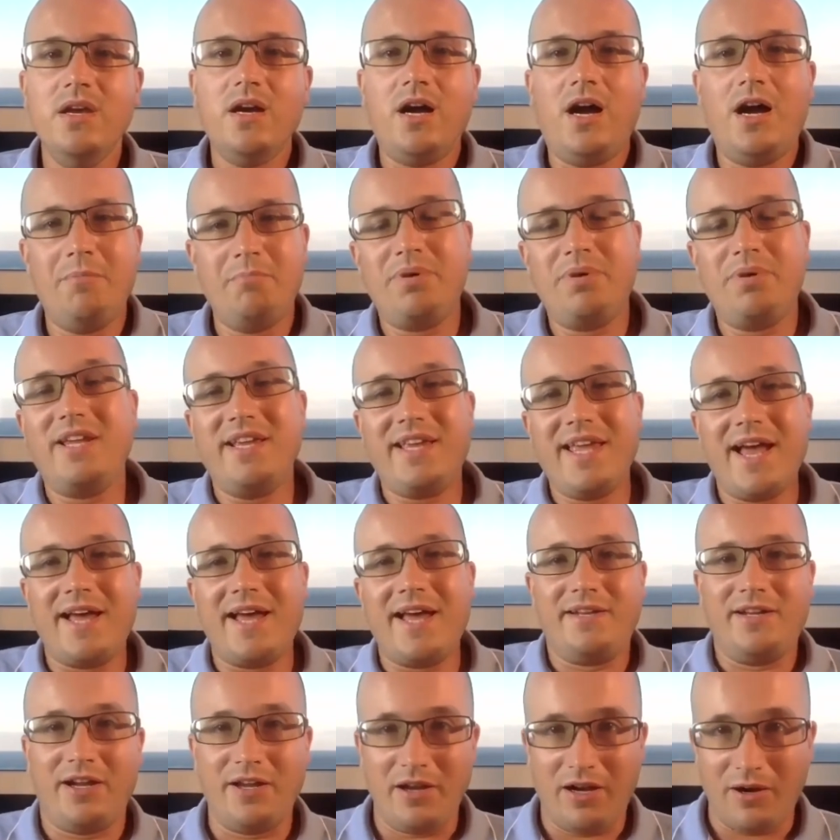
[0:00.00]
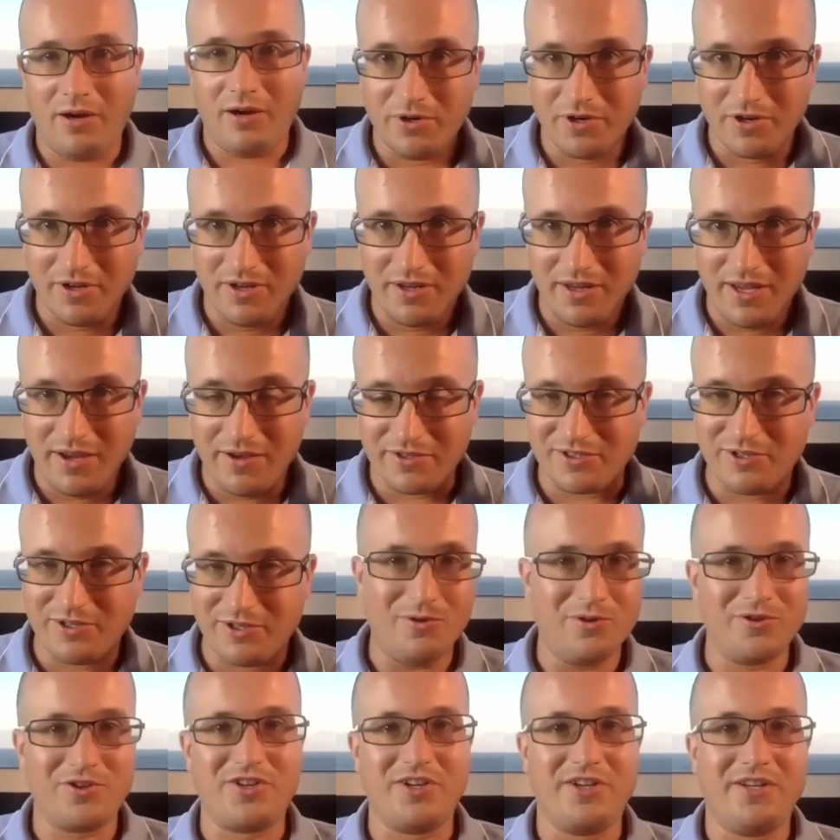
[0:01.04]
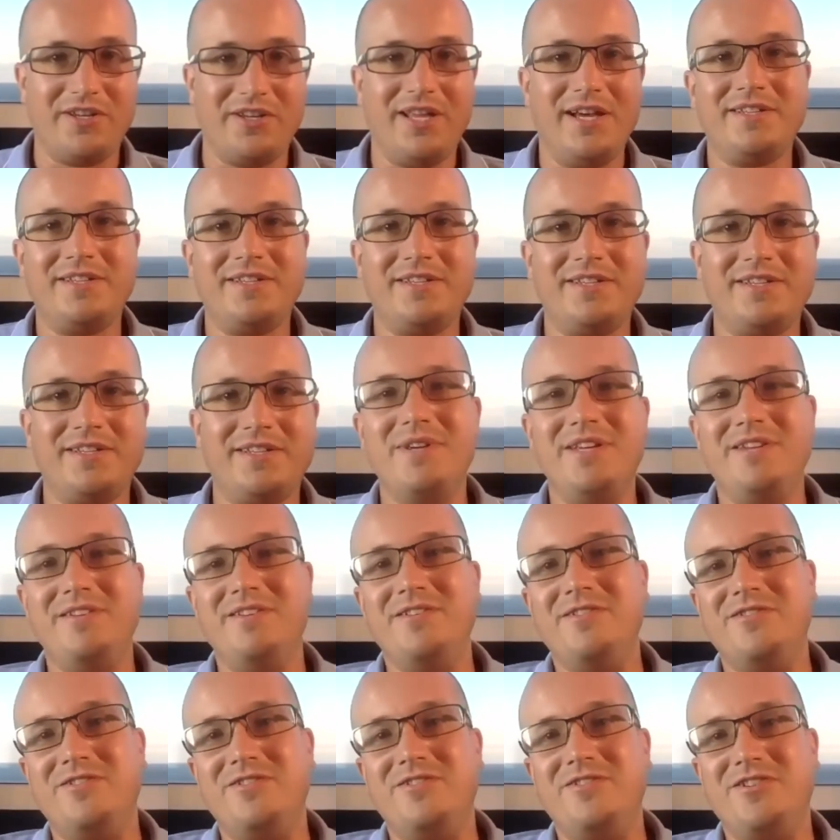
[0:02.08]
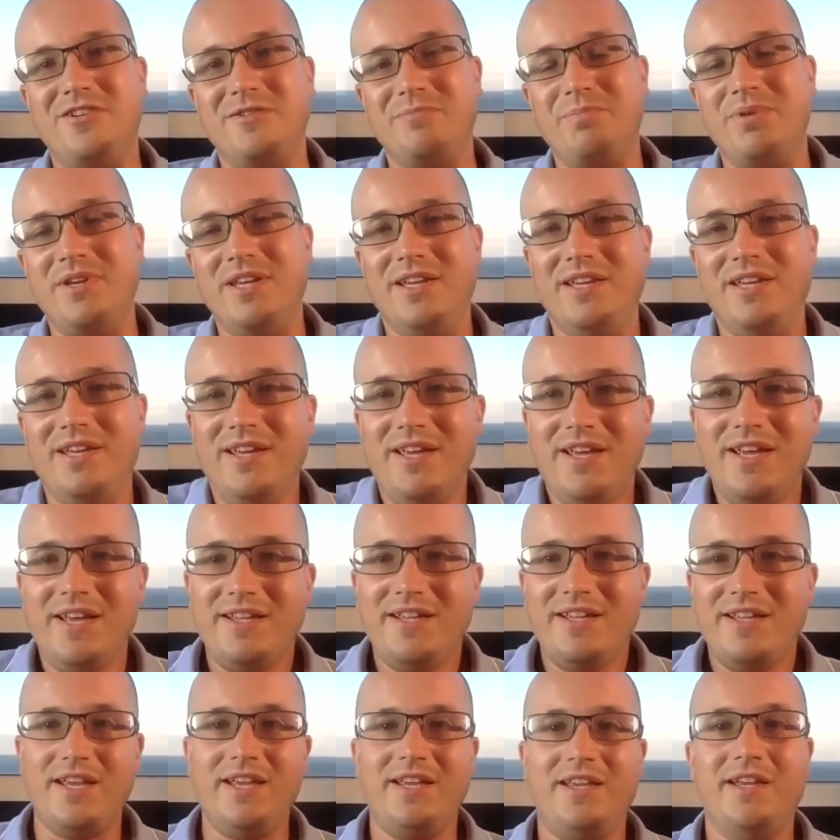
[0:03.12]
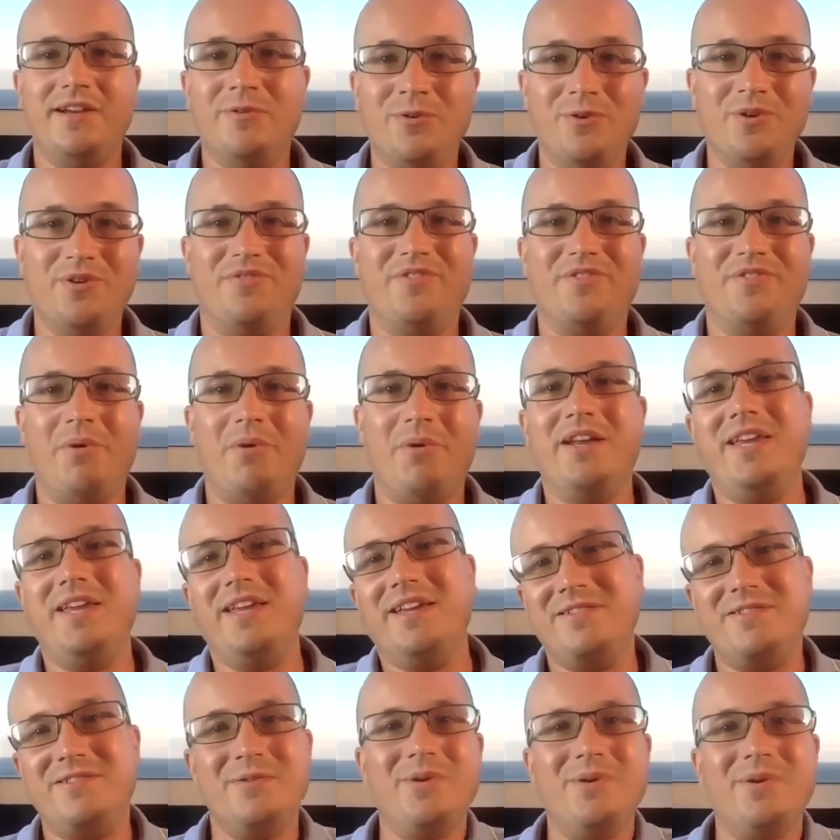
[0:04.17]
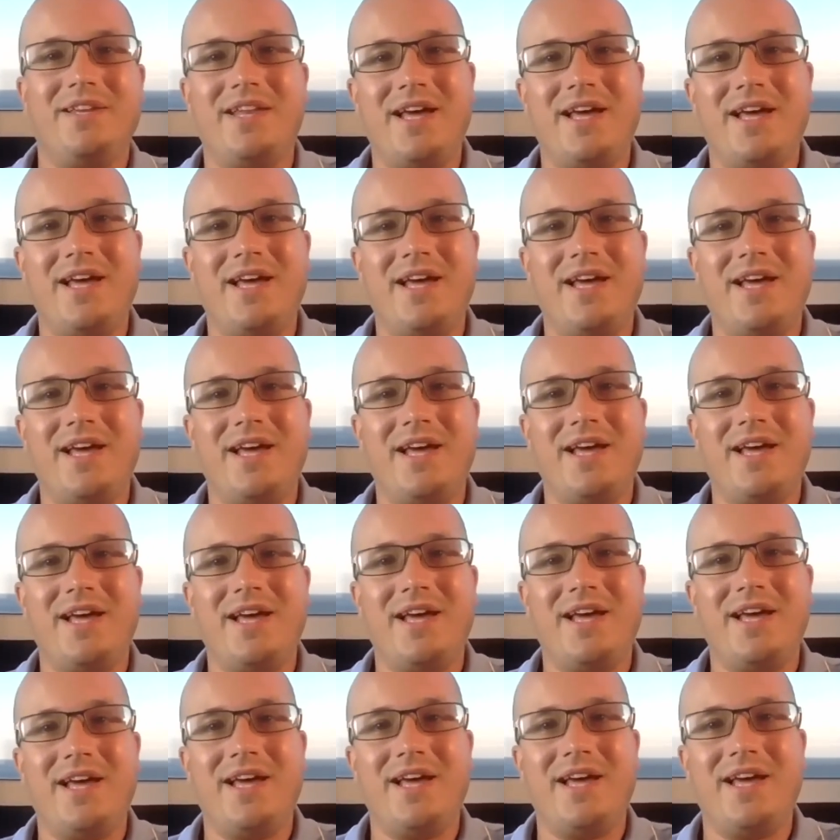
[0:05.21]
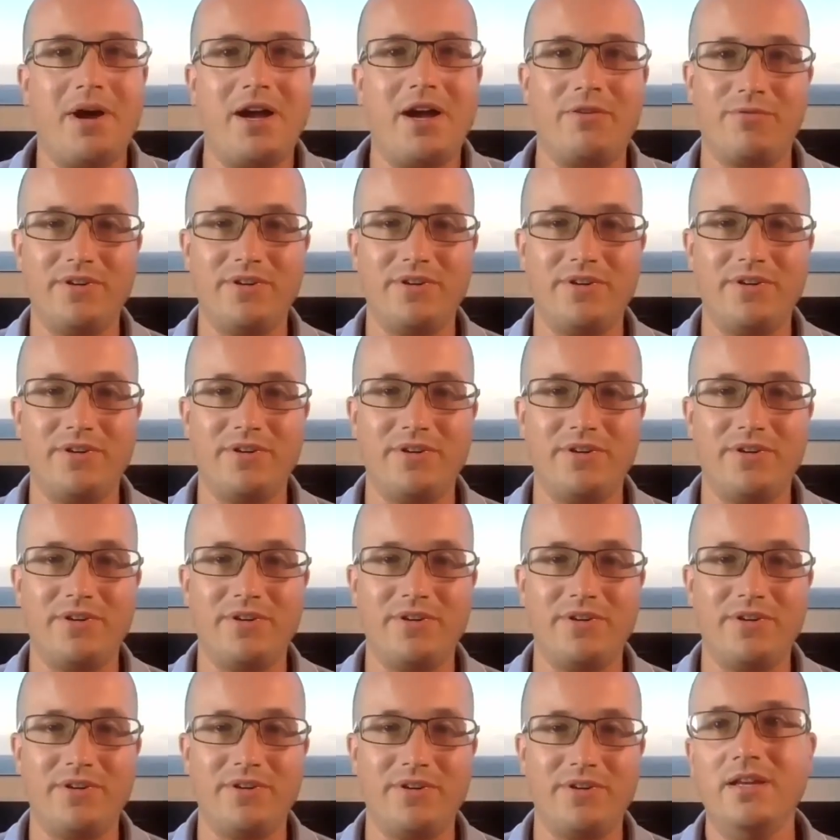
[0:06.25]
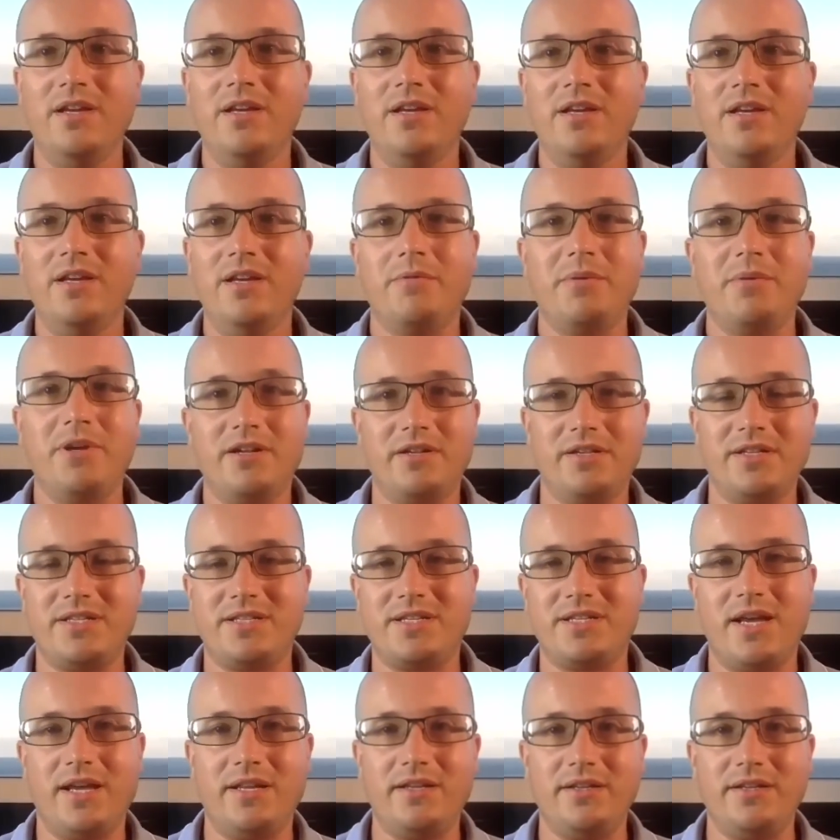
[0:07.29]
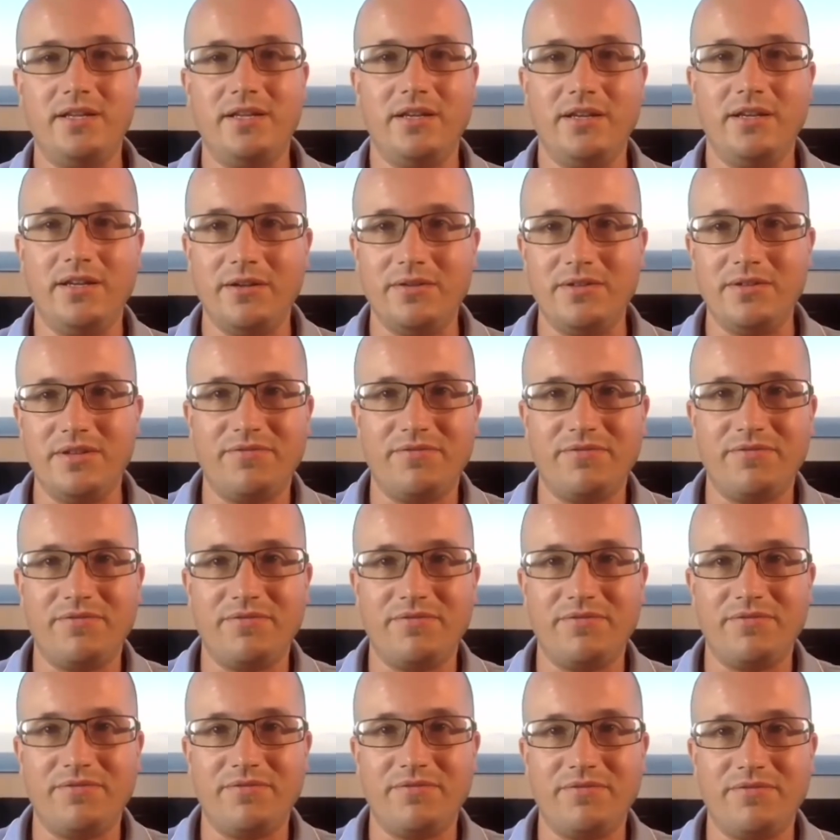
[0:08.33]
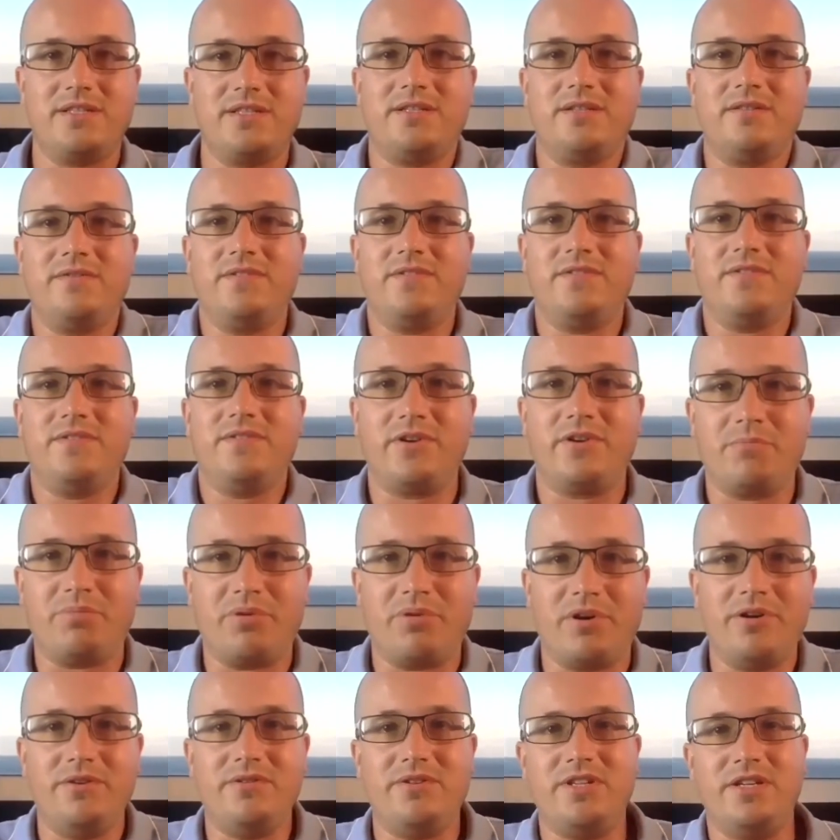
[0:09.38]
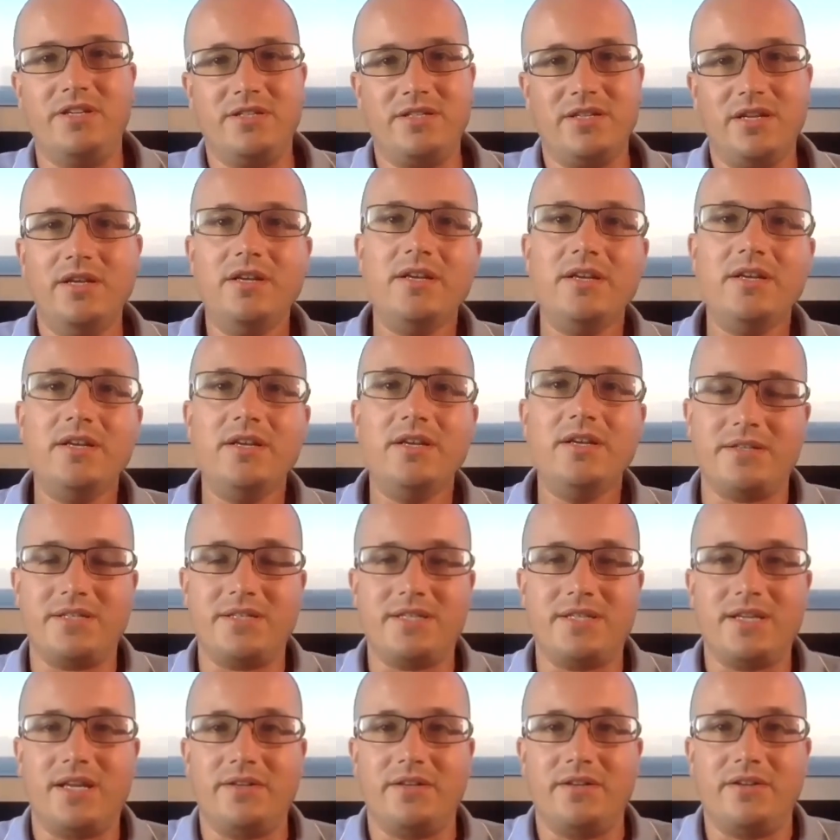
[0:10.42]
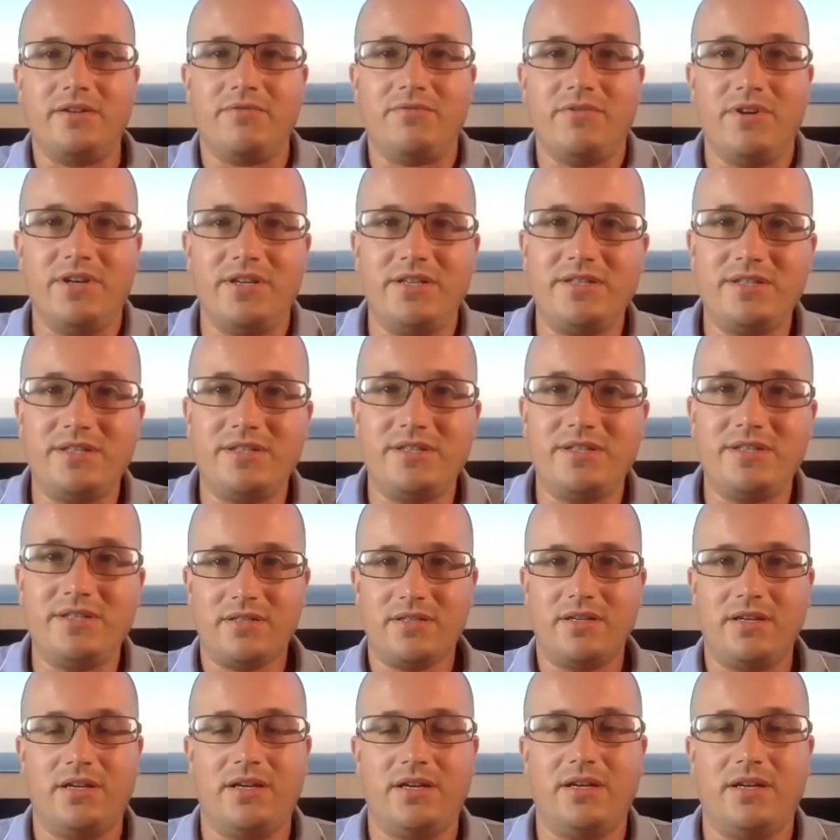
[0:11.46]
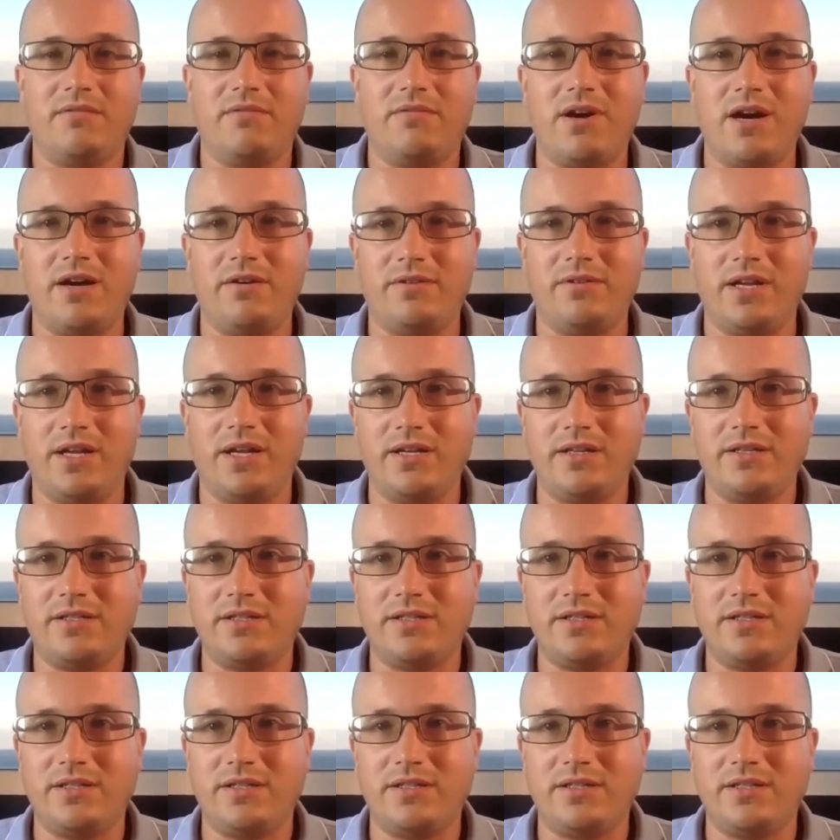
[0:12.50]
But again, I want to, as caution, that doesn't mean you should be taking all of your money and doing that, because it's all about risk management and understanding, different buckets for different approaches and understanding the risks around that.